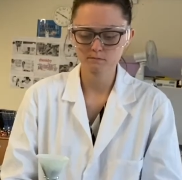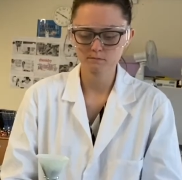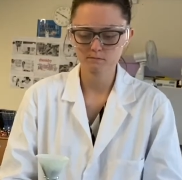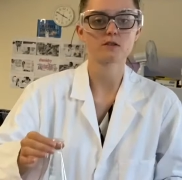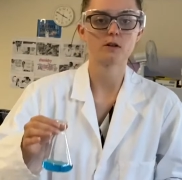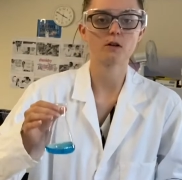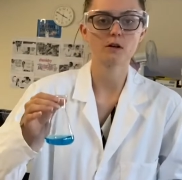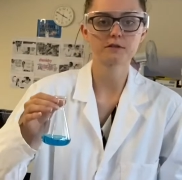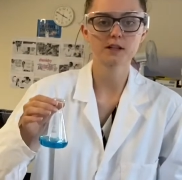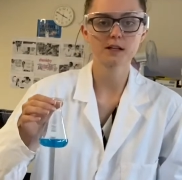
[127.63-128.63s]
So I've
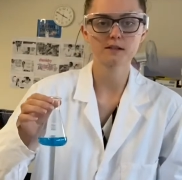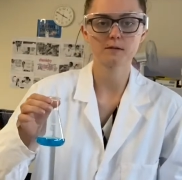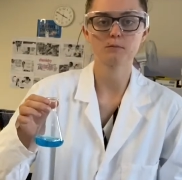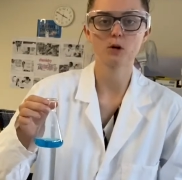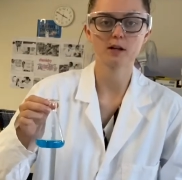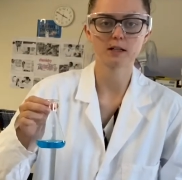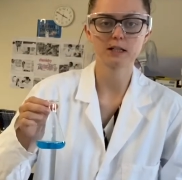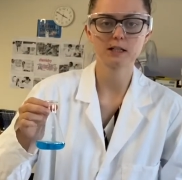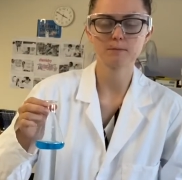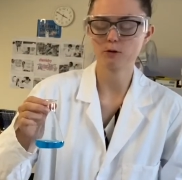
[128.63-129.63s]
collected my
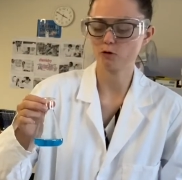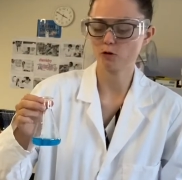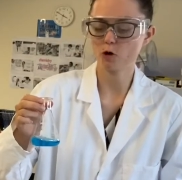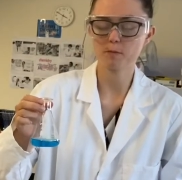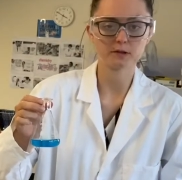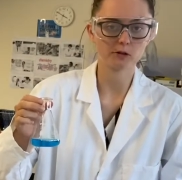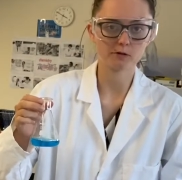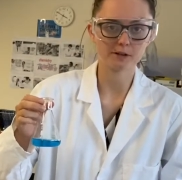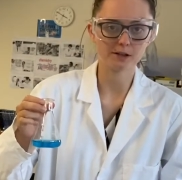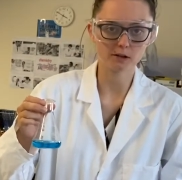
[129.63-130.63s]
clear blue copper
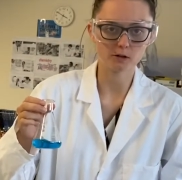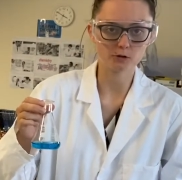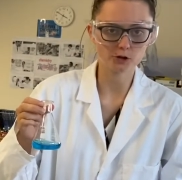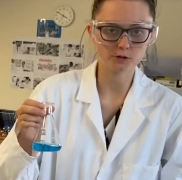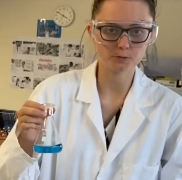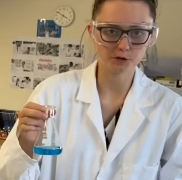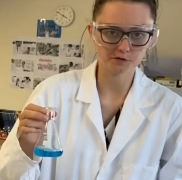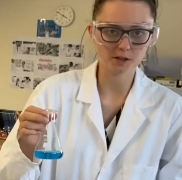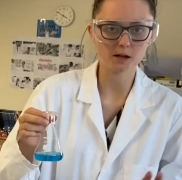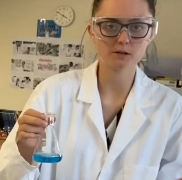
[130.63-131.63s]
sulphate solution with
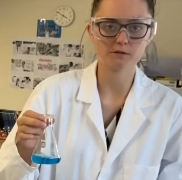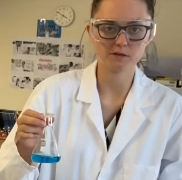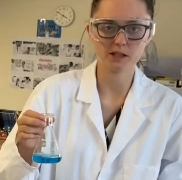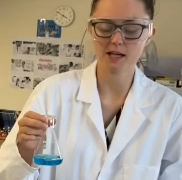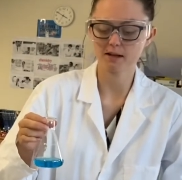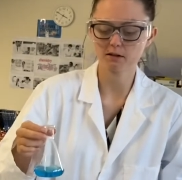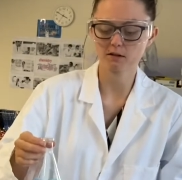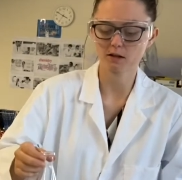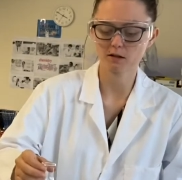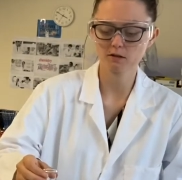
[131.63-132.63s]
none of the
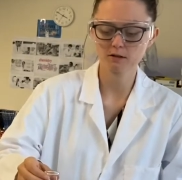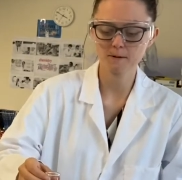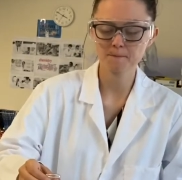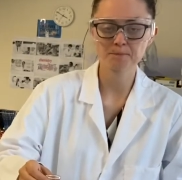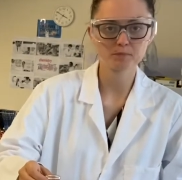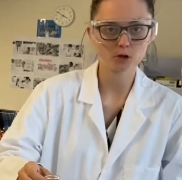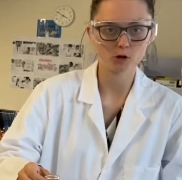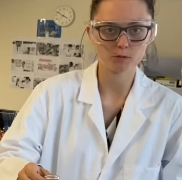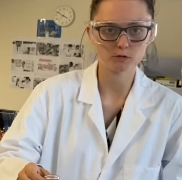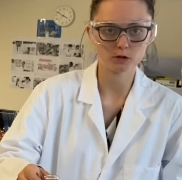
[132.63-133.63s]
excess
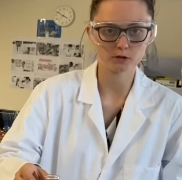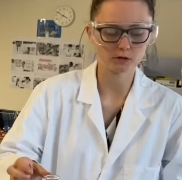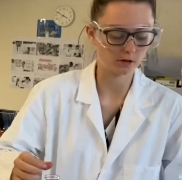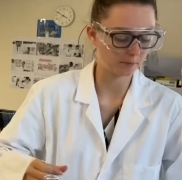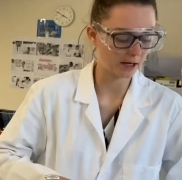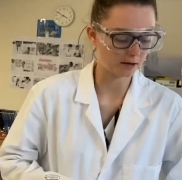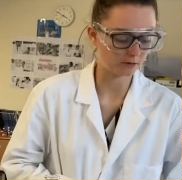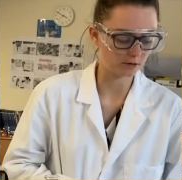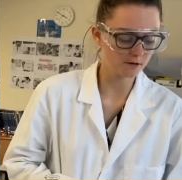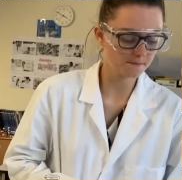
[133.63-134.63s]
copper oxide
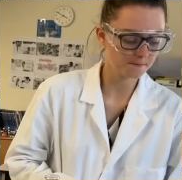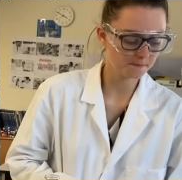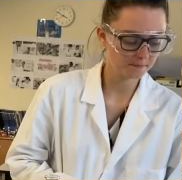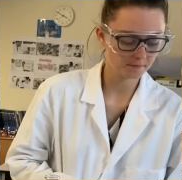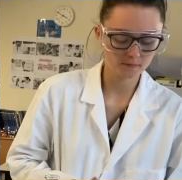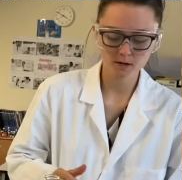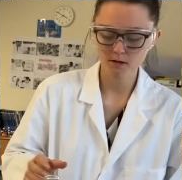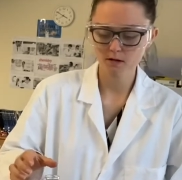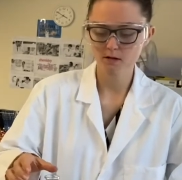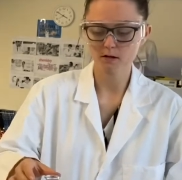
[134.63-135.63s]
powder.
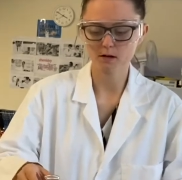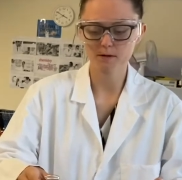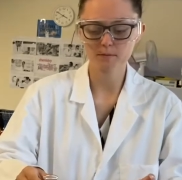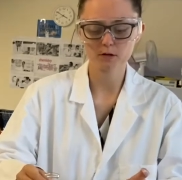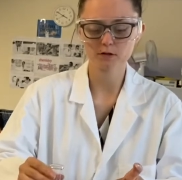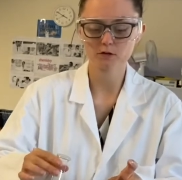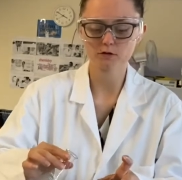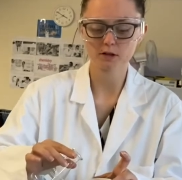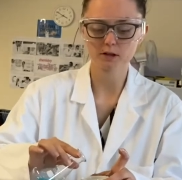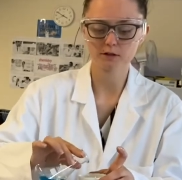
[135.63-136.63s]
And then we're going to
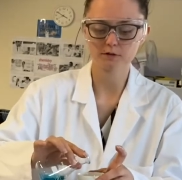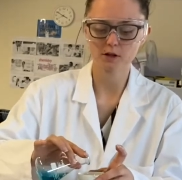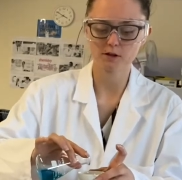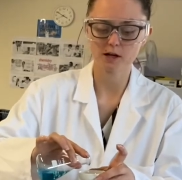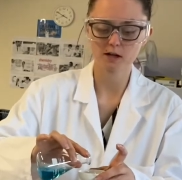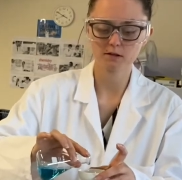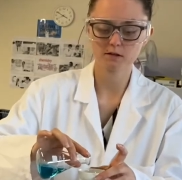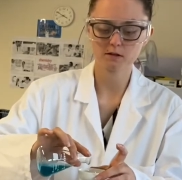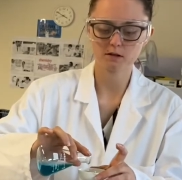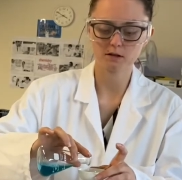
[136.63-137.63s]
transfer that
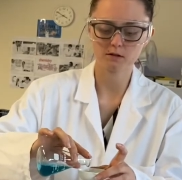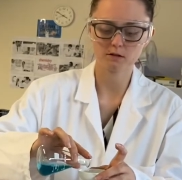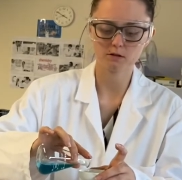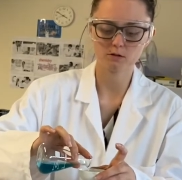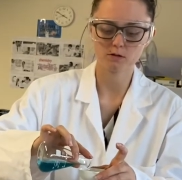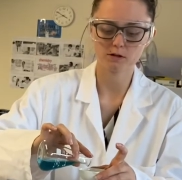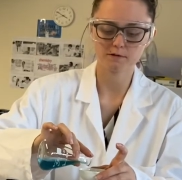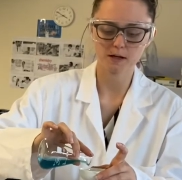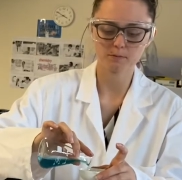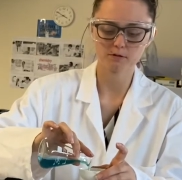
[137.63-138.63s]
into an
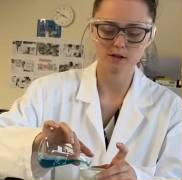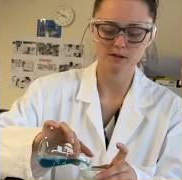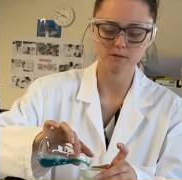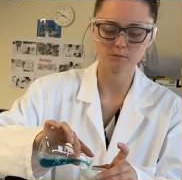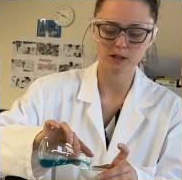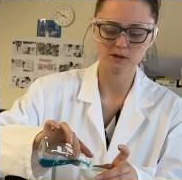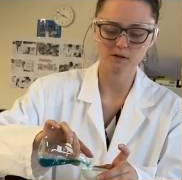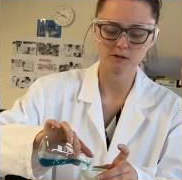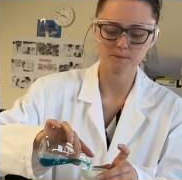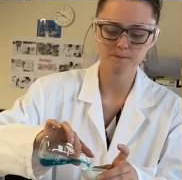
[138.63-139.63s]
evaporating
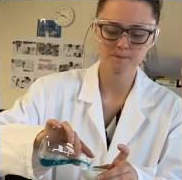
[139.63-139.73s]
basin,